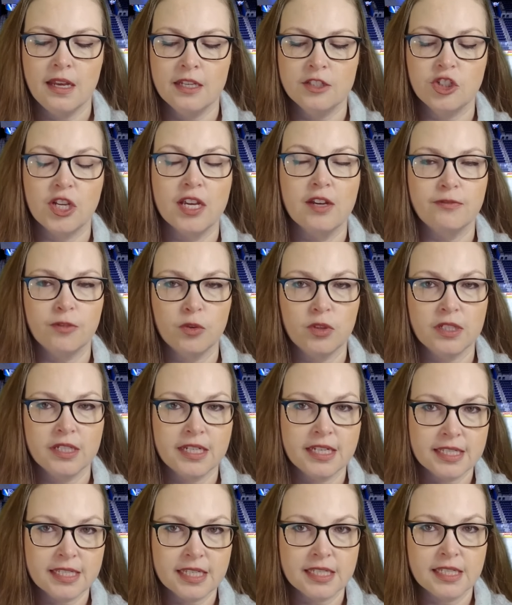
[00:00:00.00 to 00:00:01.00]
JF Houle and
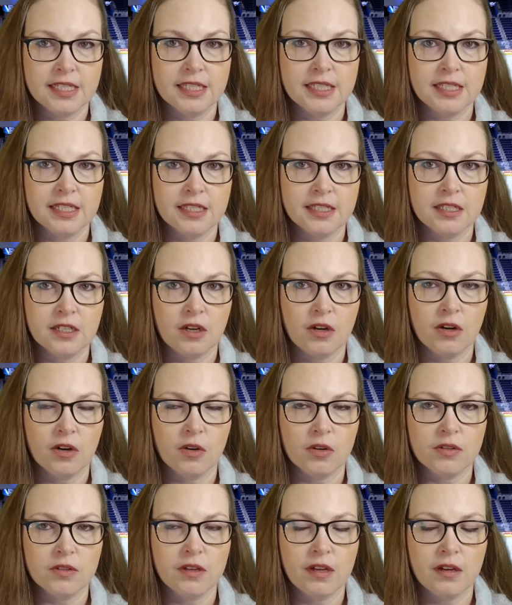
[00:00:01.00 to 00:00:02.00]
his assistants
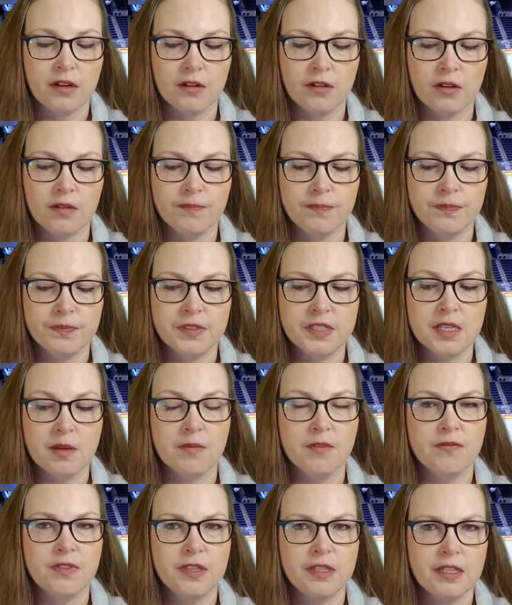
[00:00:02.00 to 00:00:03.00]
are, are
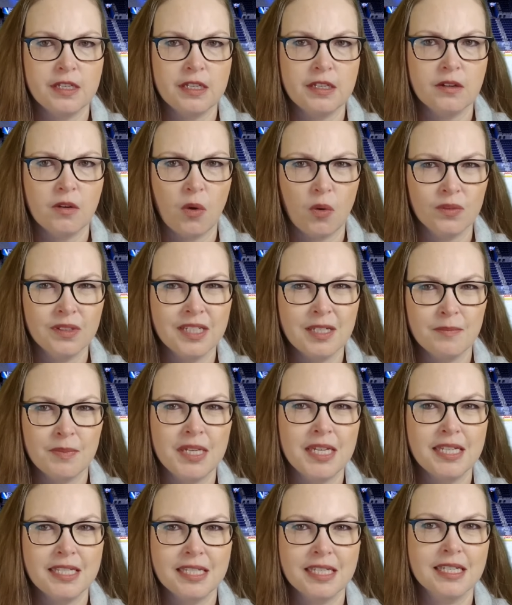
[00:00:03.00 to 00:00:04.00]
some of the only
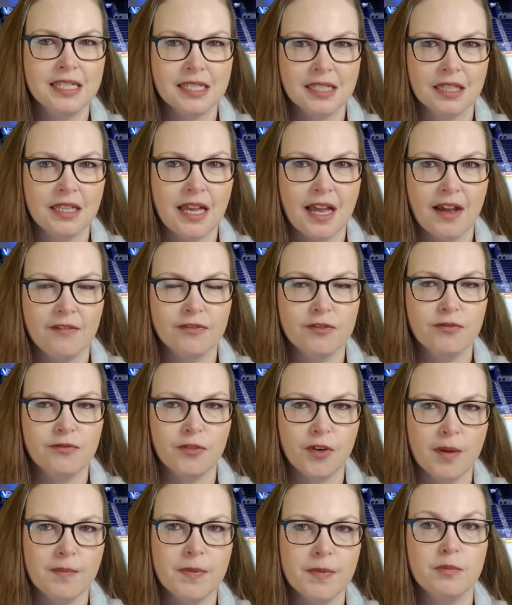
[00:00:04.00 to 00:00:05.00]
pieces left
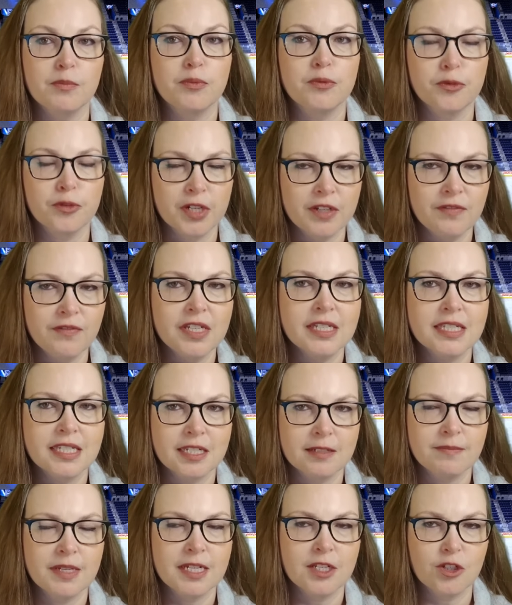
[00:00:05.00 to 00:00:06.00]
from the previous
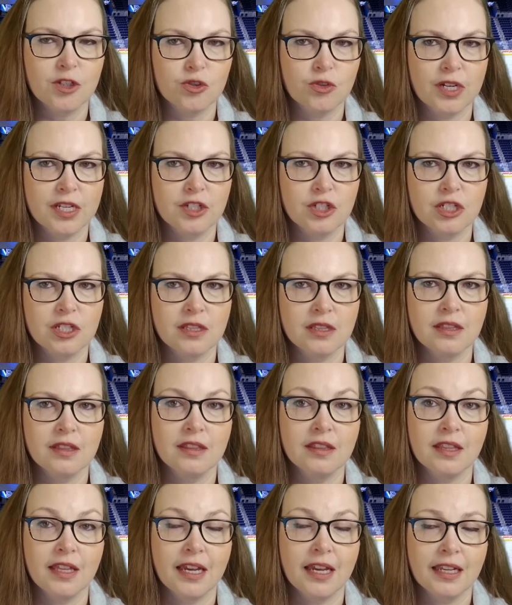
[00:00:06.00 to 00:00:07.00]
administration
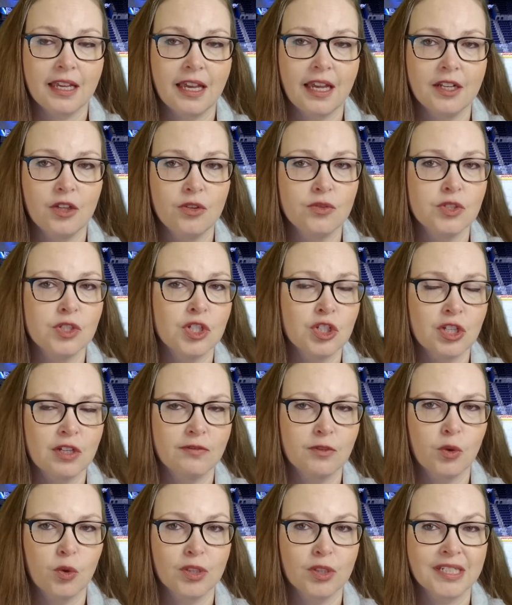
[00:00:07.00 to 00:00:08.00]
that Kent Hughes and
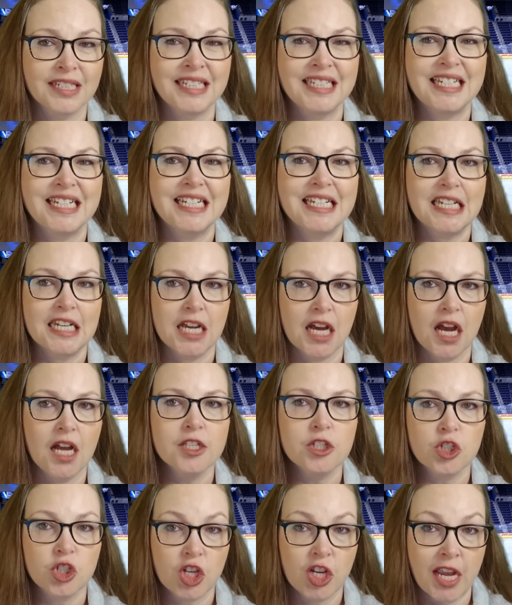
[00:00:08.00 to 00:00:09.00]
Jeff Gorton did
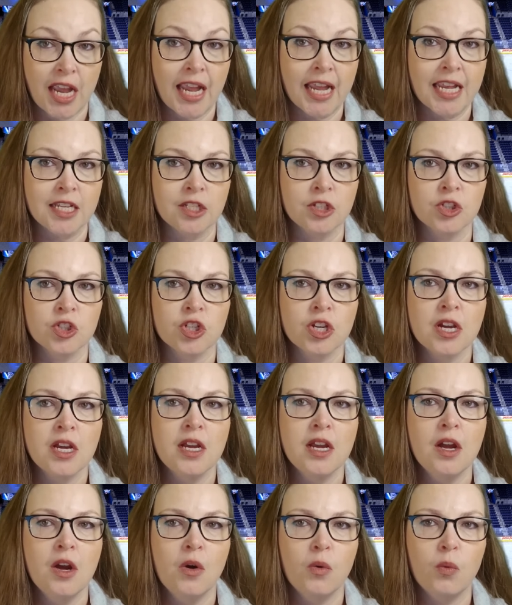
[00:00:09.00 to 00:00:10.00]
not change
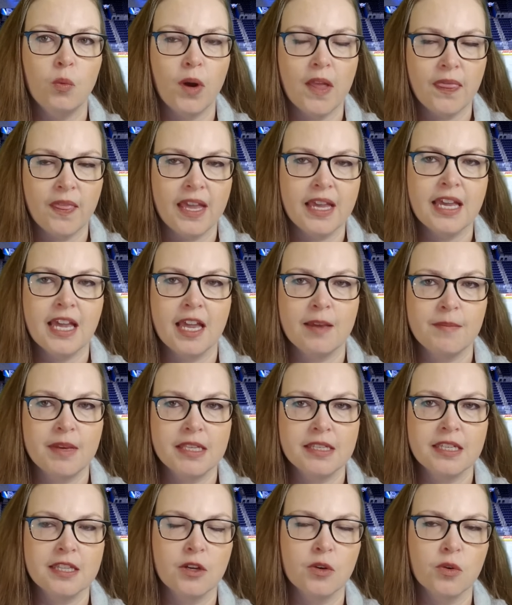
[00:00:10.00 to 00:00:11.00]
when they came
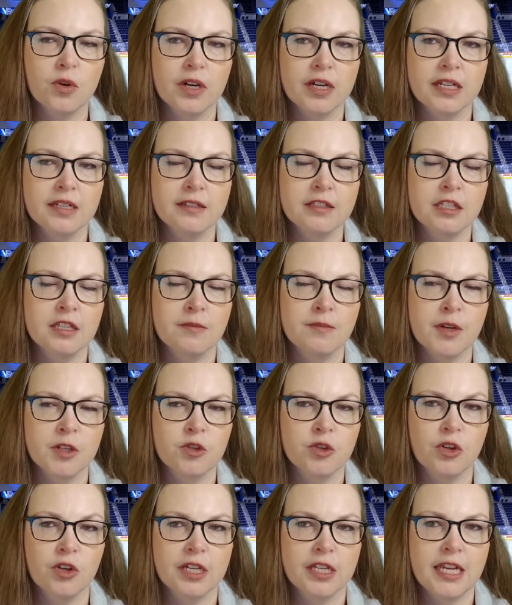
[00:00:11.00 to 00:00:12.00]
into the organ to the
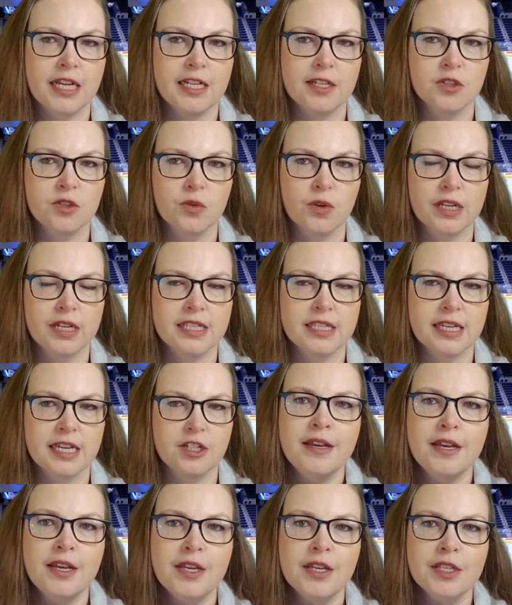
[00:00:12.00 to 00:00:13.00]
Montreal Canadiens
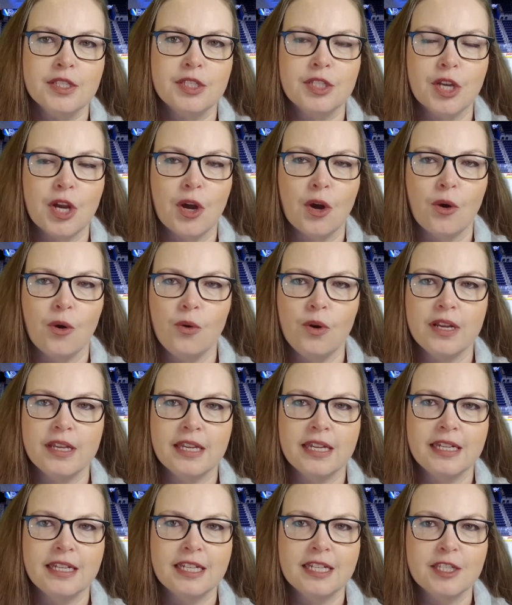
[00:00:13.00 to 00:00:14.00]
organization. So
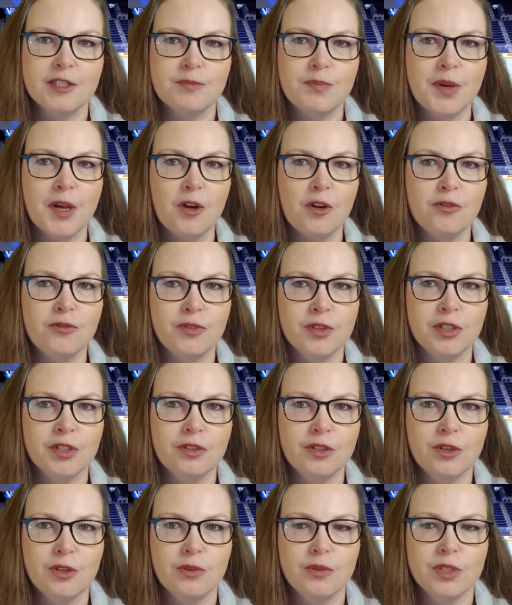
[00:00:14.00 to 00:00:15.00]
it is
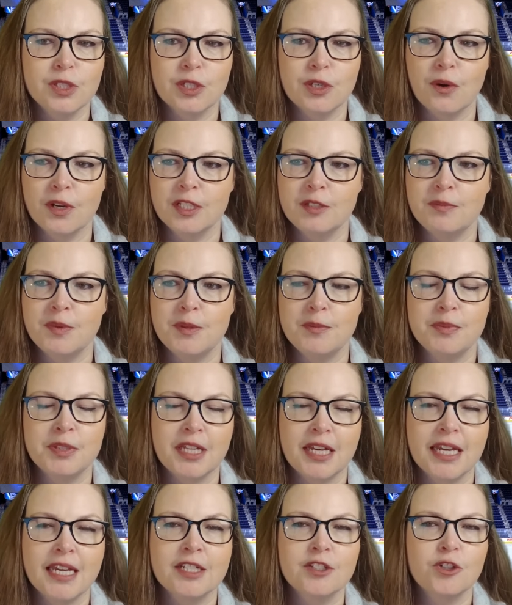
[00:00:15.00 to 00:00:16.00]
Belleville who is going to be
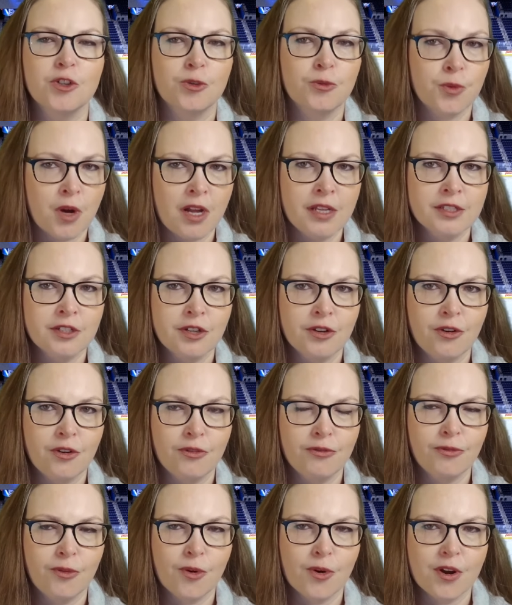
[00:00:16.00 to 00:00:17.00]
playing Toronto
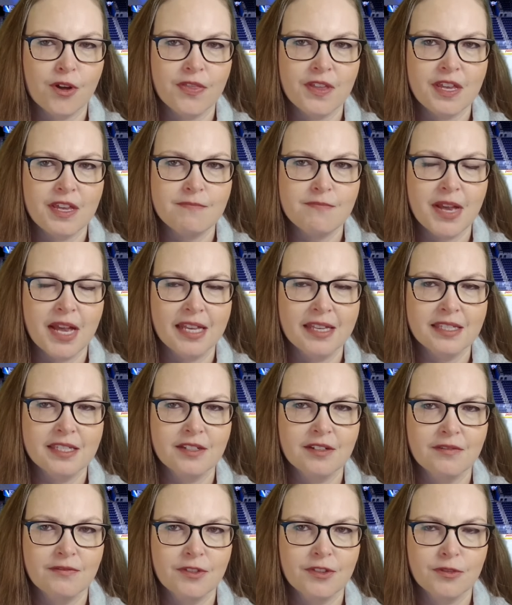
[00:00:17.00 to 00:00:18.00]
for the best
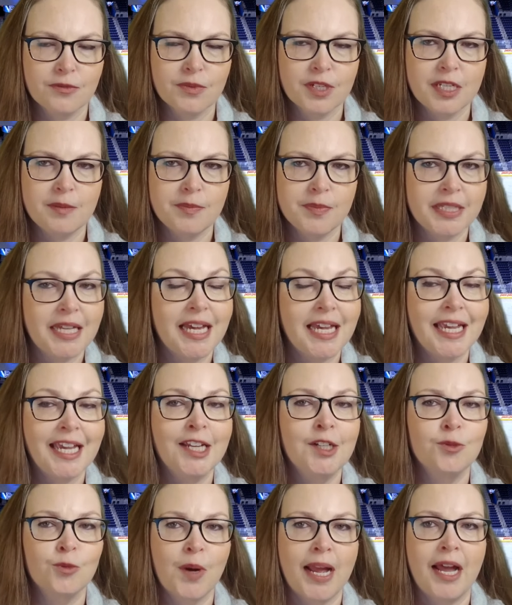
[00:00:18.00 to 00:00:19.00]
of three
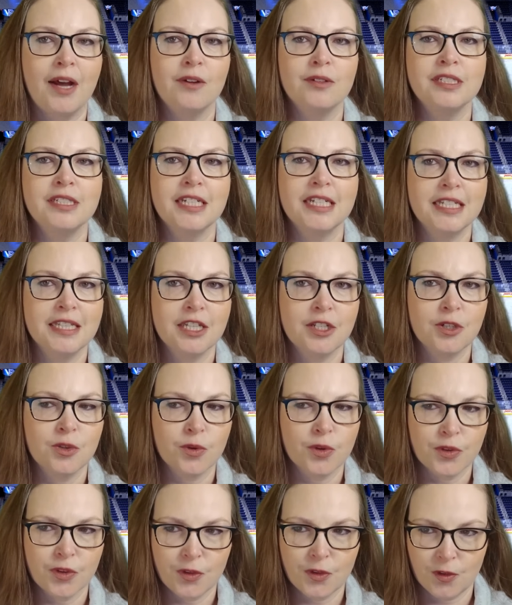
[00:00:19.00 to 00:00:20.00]
play-in round in the
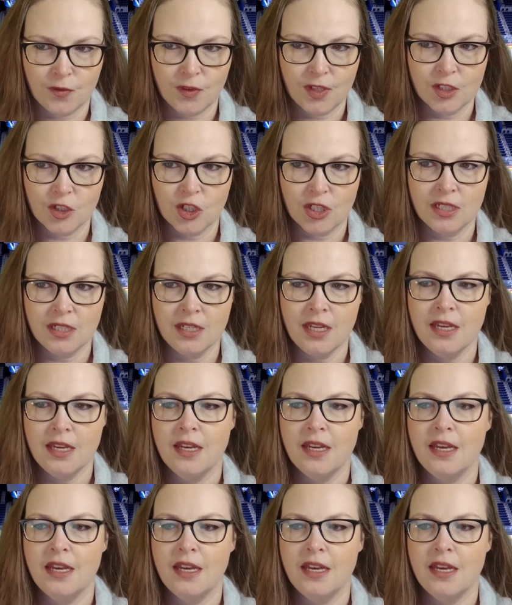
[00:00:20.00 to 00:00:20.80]
North Division.